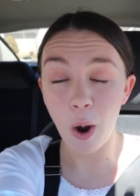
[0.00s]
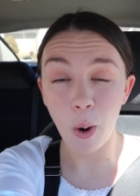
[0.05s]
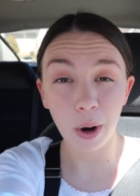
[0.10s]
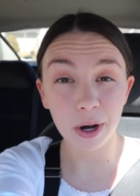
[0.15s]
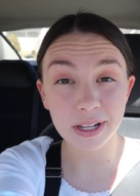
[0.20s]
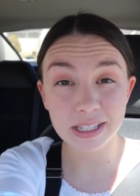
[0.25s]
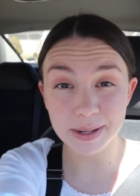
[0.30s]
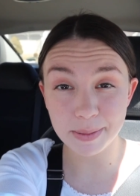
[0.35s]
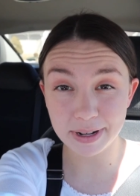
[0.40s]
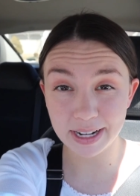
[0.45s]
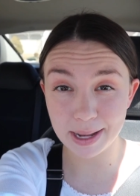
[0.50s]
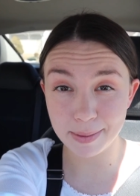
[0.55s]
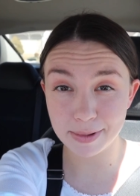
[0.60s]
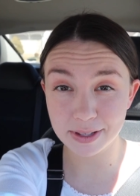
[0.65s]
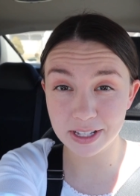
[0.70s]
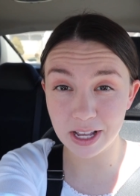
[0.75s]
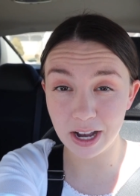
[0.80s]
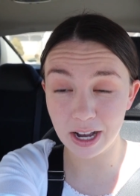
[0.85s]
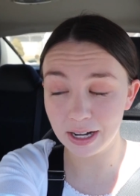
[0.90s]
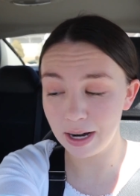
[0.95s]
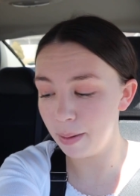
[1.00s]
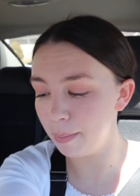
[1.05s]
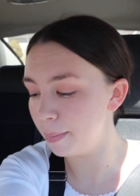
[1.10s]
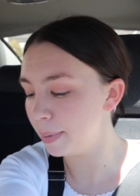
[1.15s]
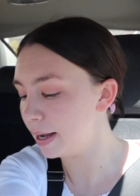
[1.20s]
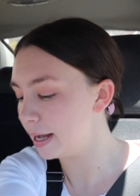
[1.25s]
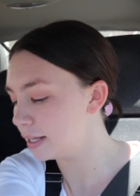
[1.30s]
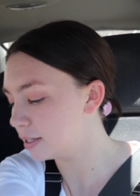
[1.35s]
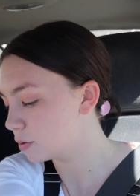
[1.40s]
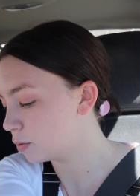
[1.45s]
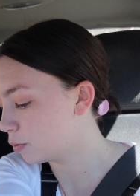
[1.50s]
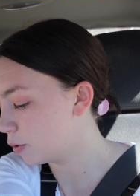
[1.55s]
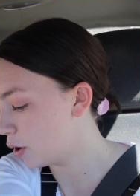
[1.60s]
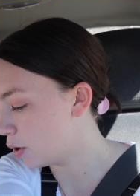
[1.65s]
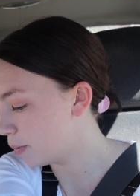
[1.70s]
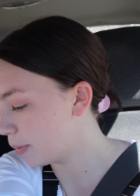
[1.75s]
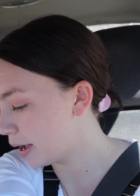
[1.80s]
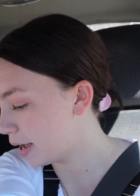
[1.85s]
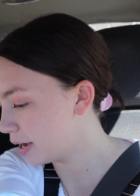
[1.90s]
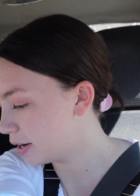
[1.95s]
Ordered some on Amazon, but
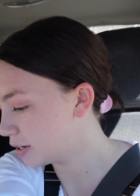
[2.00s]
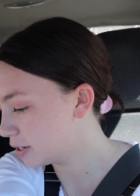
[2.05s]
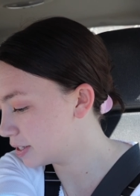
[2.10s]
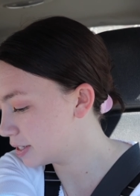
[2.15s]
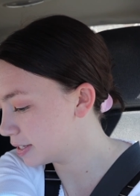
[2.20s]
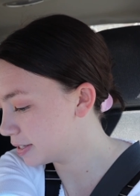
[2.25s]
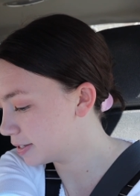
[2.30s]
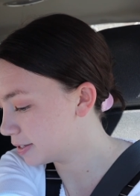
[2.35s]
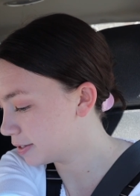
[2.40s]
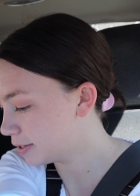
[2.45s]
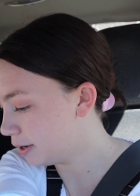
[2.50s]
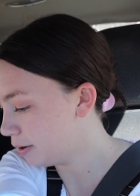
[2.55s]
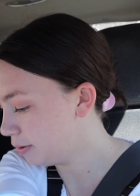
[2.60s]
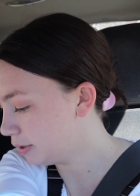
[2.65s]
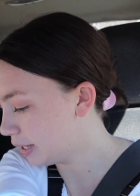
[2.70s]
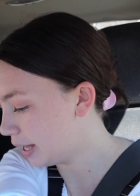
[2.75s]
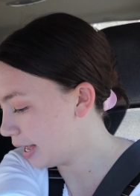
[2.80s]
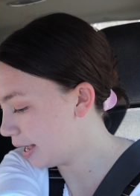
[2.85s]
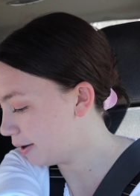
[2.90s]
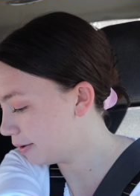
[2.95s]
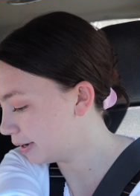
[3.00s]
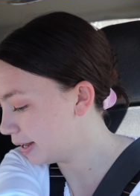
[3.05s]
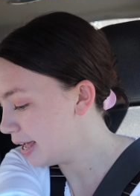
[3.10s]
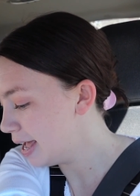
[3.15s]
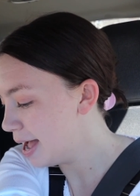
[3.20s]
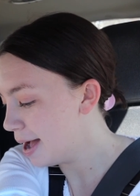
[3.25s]
whoa, my ears is so loud,